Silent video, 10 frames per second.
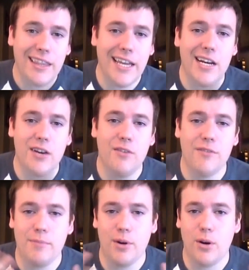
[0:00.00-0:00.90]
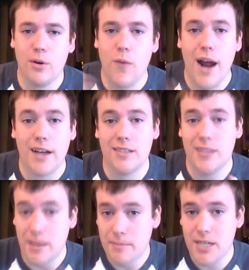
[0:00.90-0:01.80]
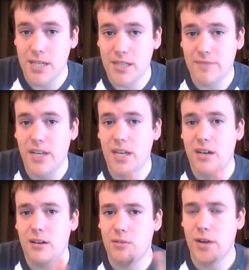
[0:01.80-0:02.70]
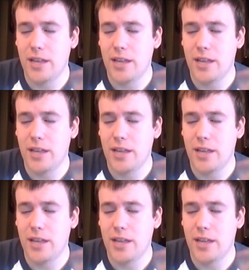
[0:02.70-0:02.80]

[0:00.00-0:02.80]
late November wax empties video.